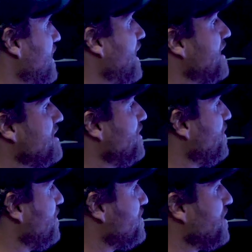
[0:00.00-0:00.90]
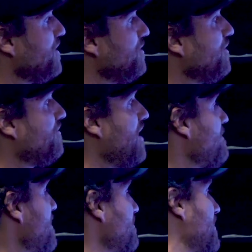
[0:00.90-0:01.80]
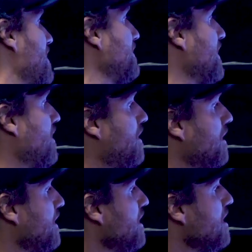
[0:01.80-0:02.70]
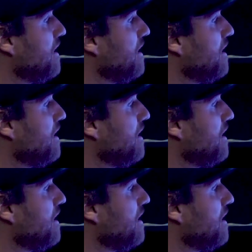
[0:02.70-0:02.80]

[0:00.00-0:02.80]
can I do to unify my family on